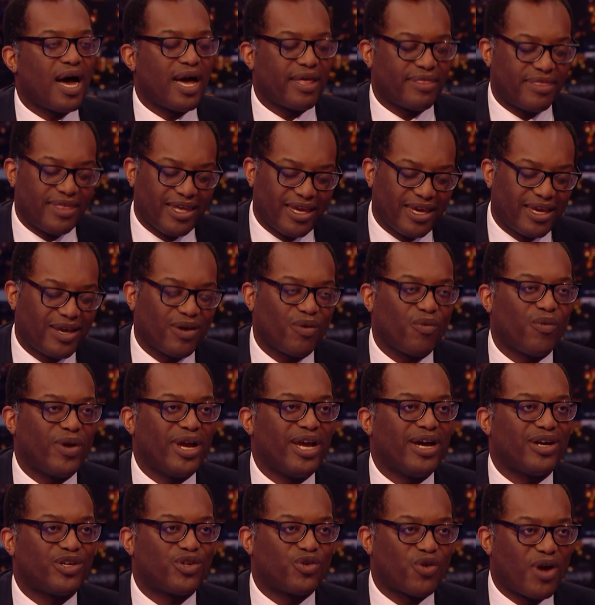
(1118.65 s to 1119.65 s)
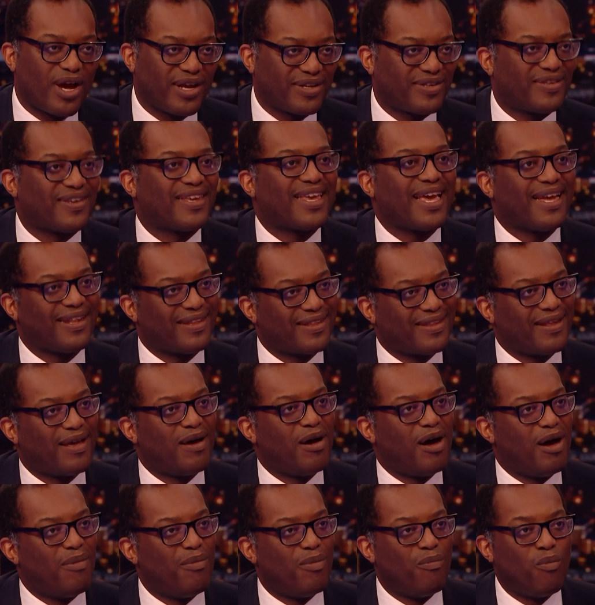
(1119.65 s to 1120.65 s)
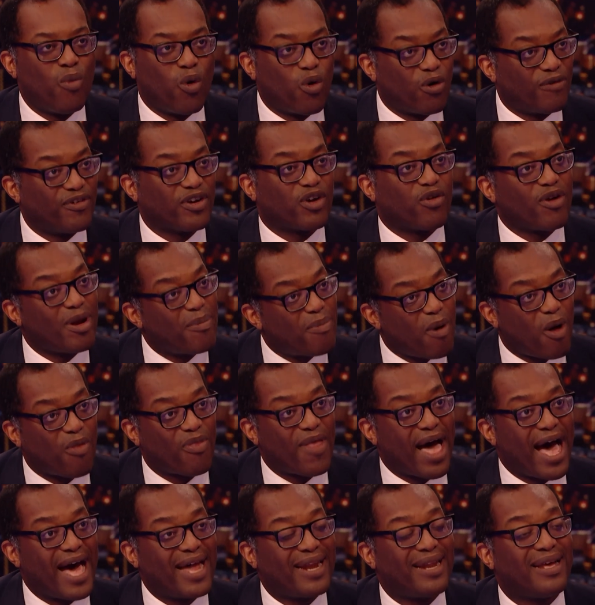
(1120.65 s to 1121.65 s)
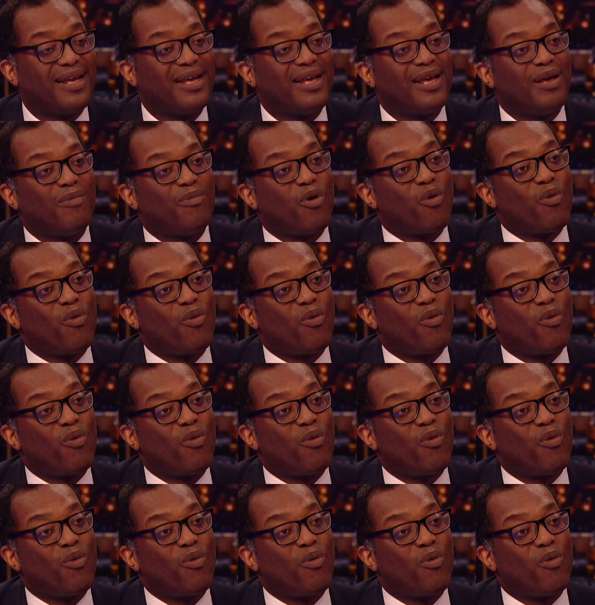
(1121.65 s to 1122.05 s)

I think we are trying to get more of a grip on that. But